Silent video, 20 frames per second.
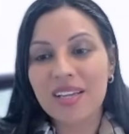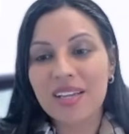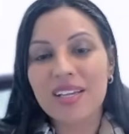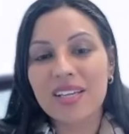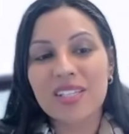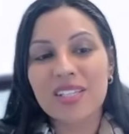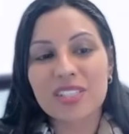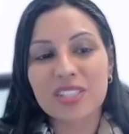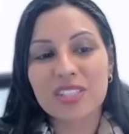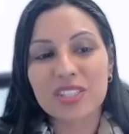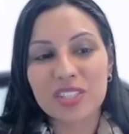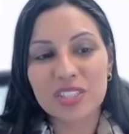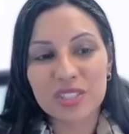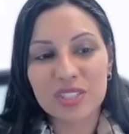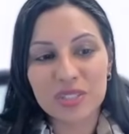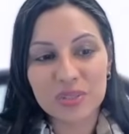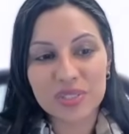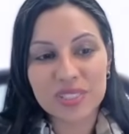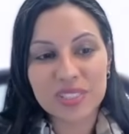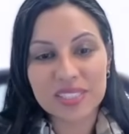to
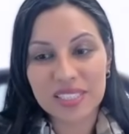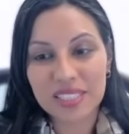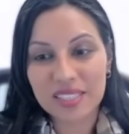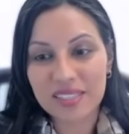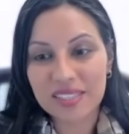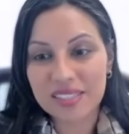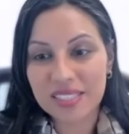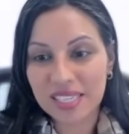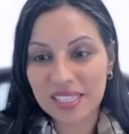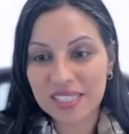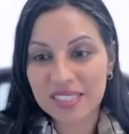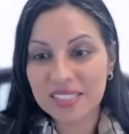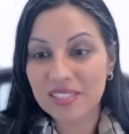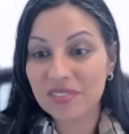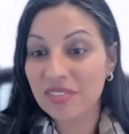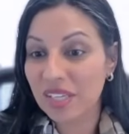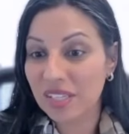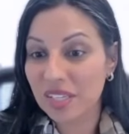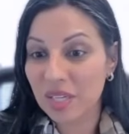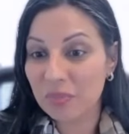see the data
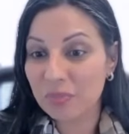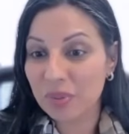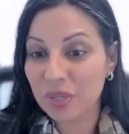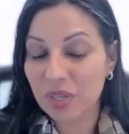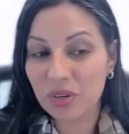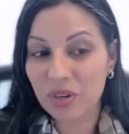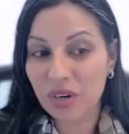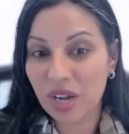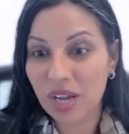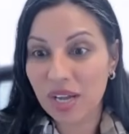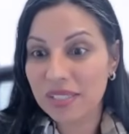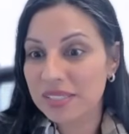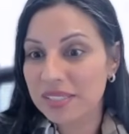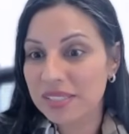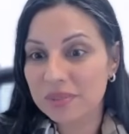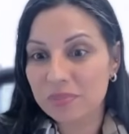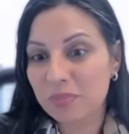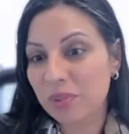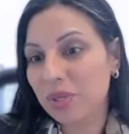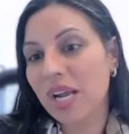develop across
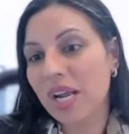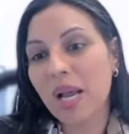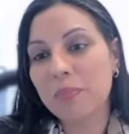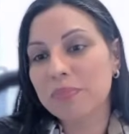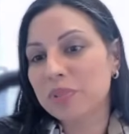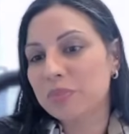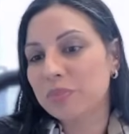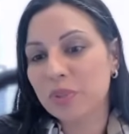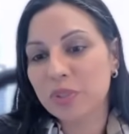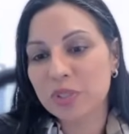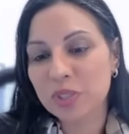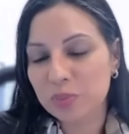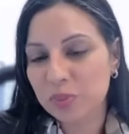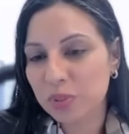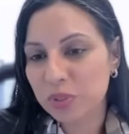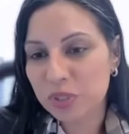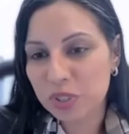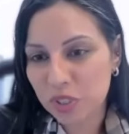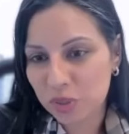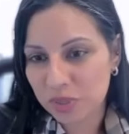perhaps
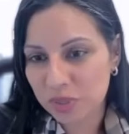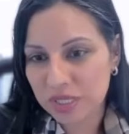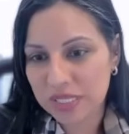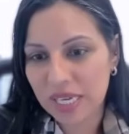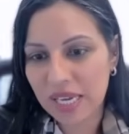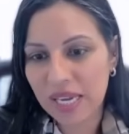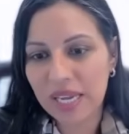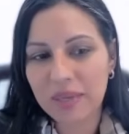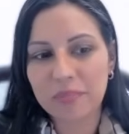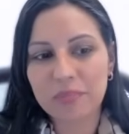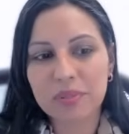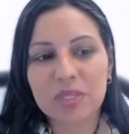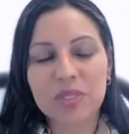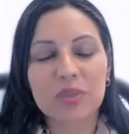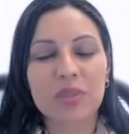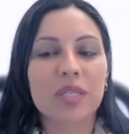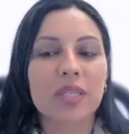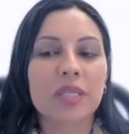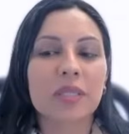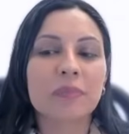multiple tumor types,
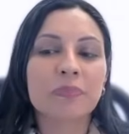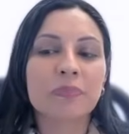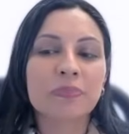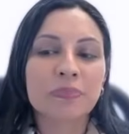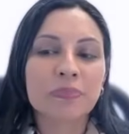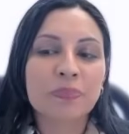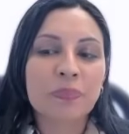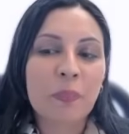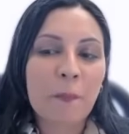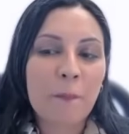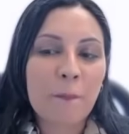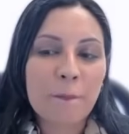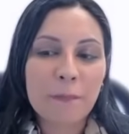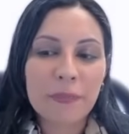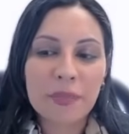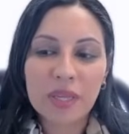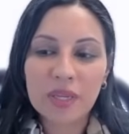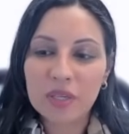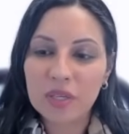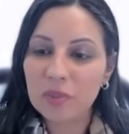or
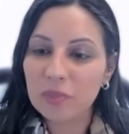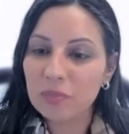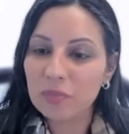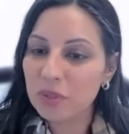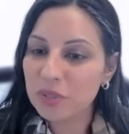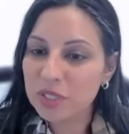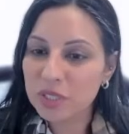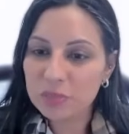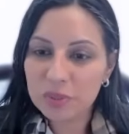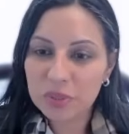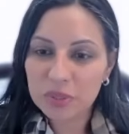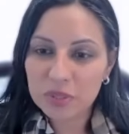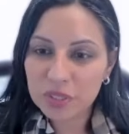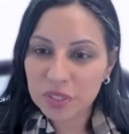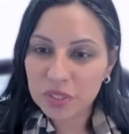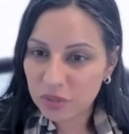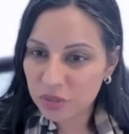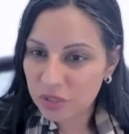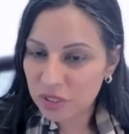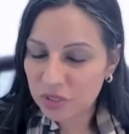multiple
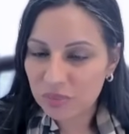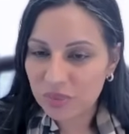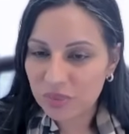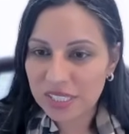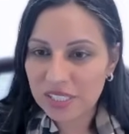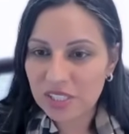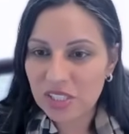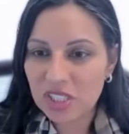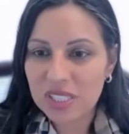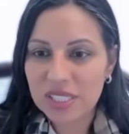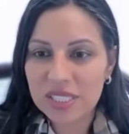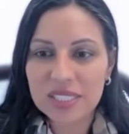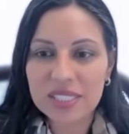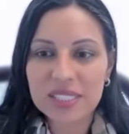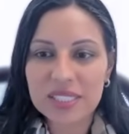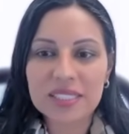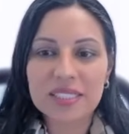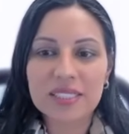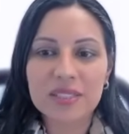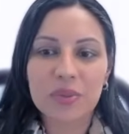dose
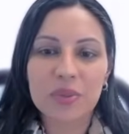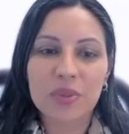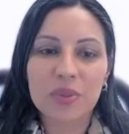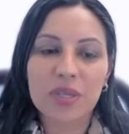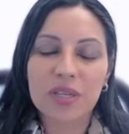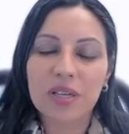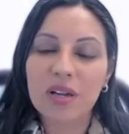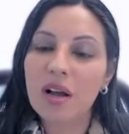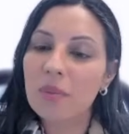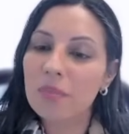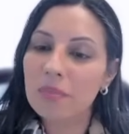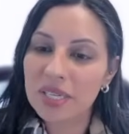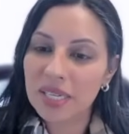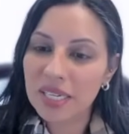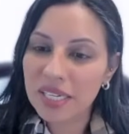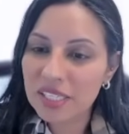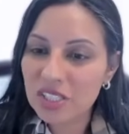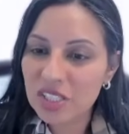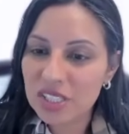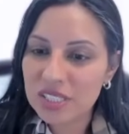ranges, or
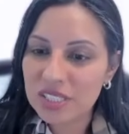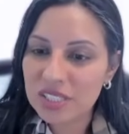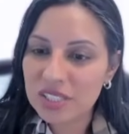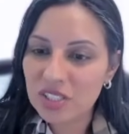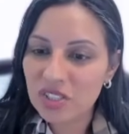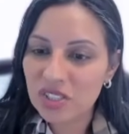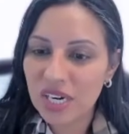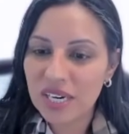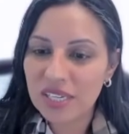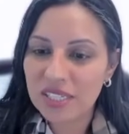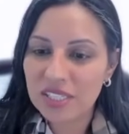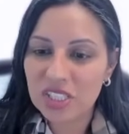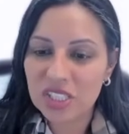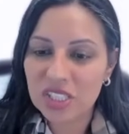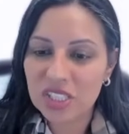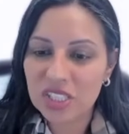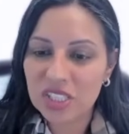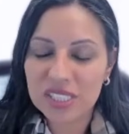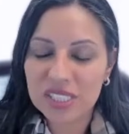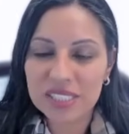combination
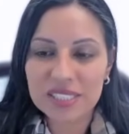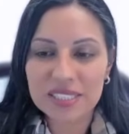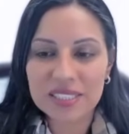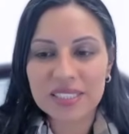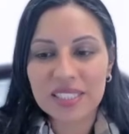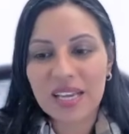strategies.